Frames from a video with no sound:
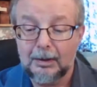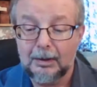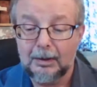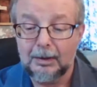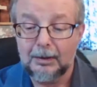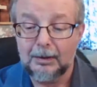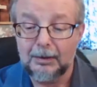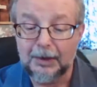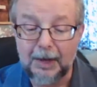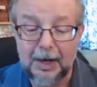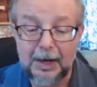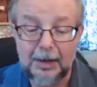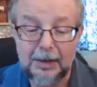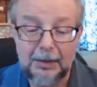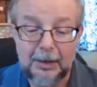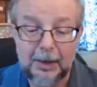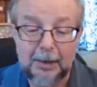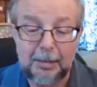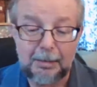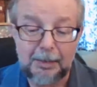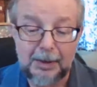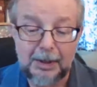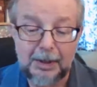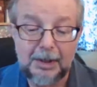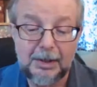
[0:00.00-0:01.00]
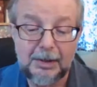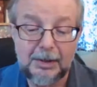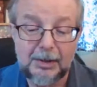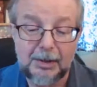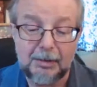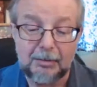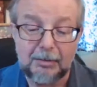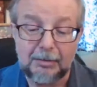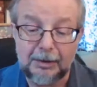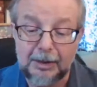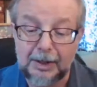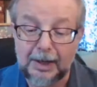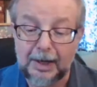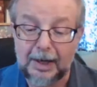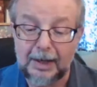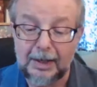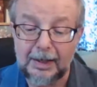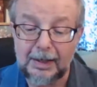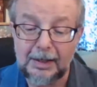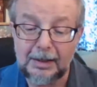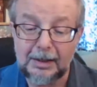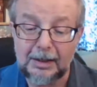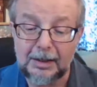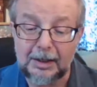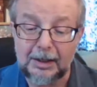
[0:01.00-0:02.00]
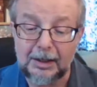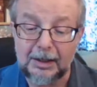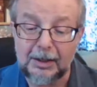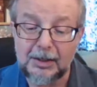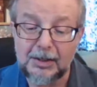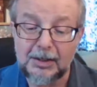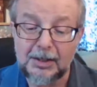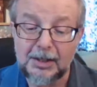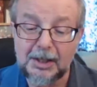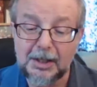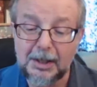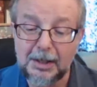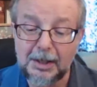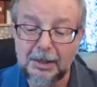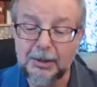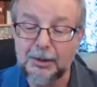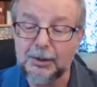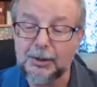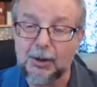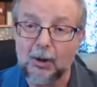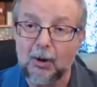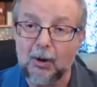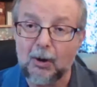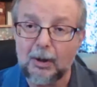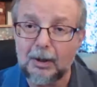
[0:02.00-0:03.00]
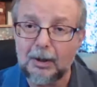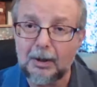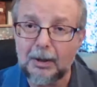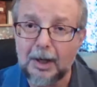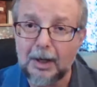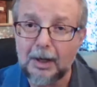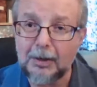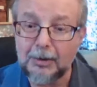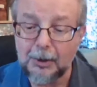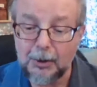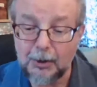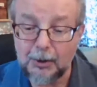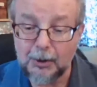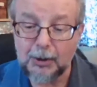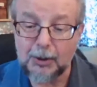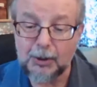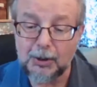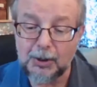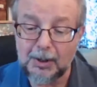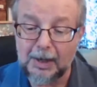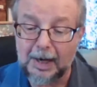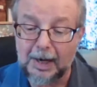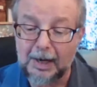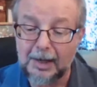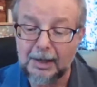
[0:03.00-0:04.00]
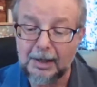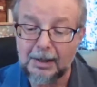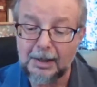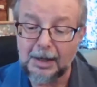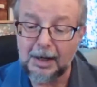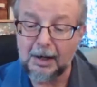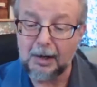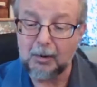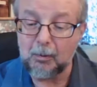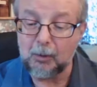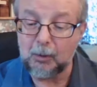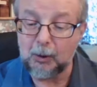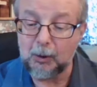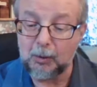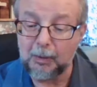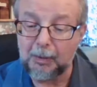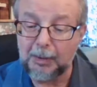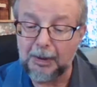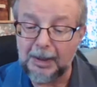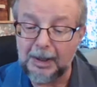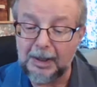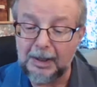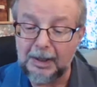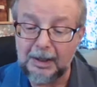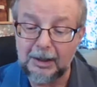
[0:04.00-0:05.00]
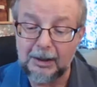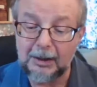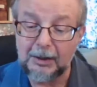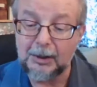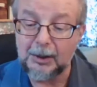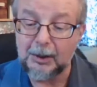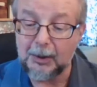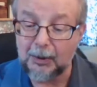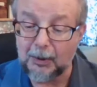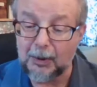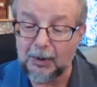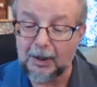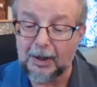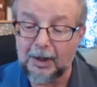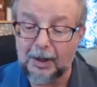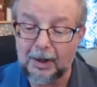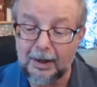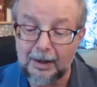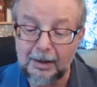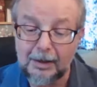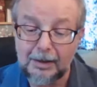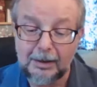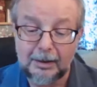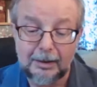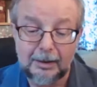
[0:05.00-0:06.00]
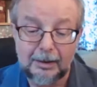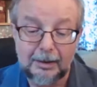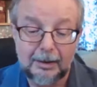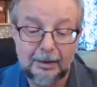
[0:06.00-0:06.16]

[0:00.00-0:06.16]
Then the peace of God that exceeds all understanding will be in your heart